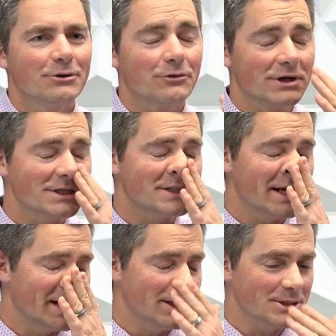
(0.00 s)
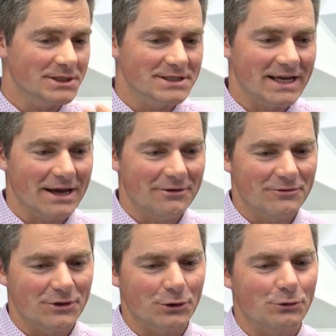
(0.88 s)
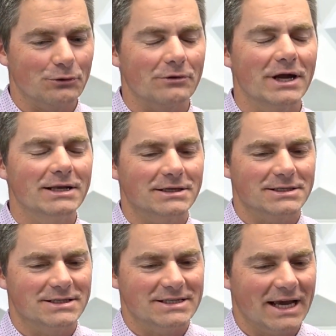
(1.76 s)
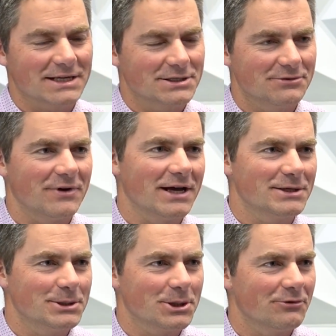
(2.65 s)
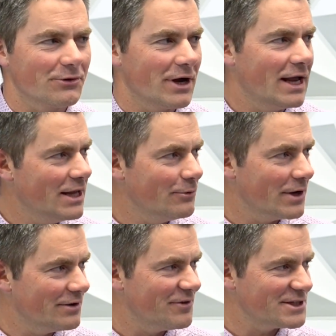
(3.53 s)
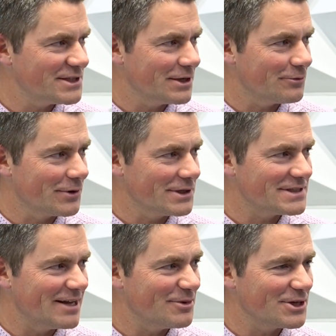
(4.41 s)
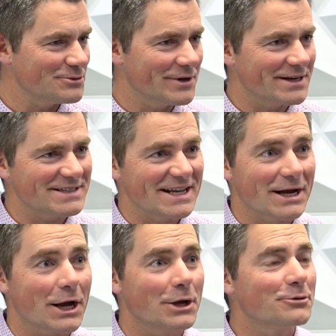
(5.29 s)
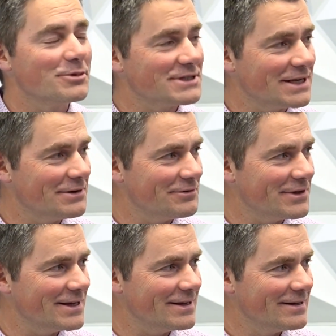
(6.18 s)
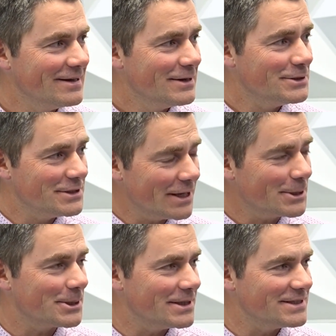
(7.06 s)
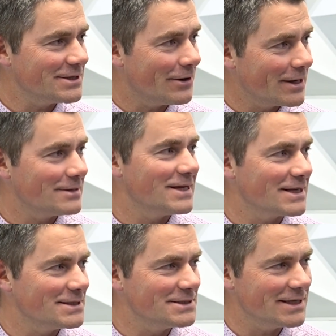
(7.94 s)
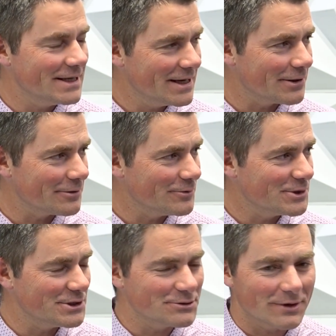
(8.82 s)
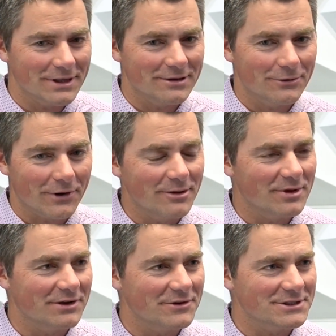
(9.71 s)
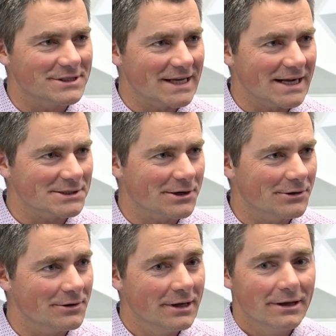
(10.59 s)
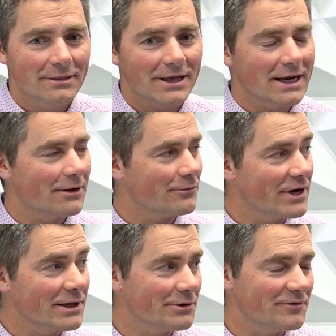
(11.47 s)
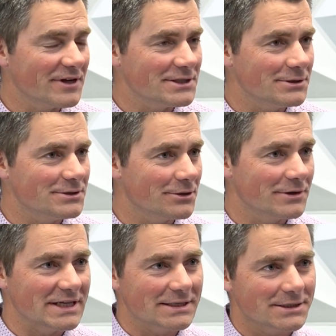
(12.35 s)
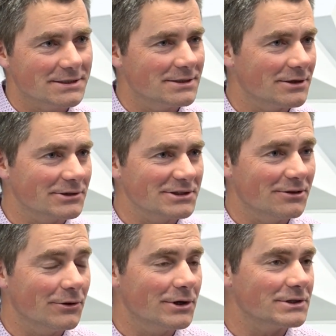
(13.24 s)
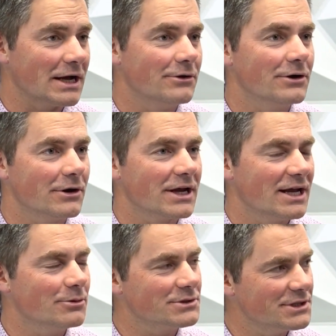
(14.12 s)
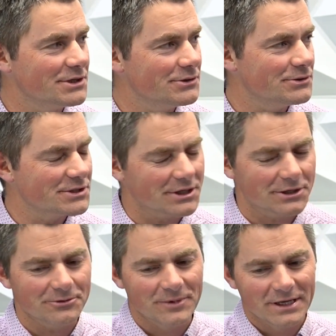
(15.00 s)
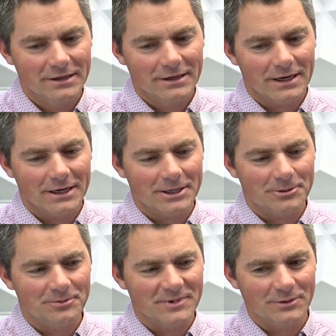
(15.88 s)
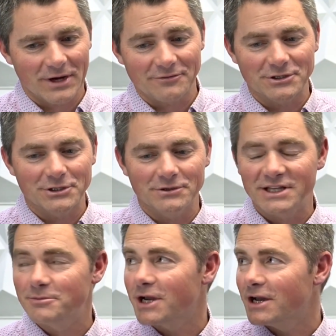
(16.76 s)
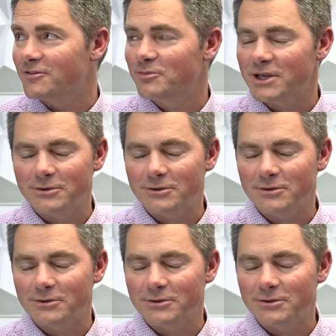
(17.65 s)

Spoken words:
real estate agents have the greatest tax advantage over anyone investing in real estate, because we get to take 100% of the deductions on our taxes in year, which is one of the great benefits of the tax code that our regular investors that are dentists and doctors and lawyers are not able to do. So we'll have to do a deep dive.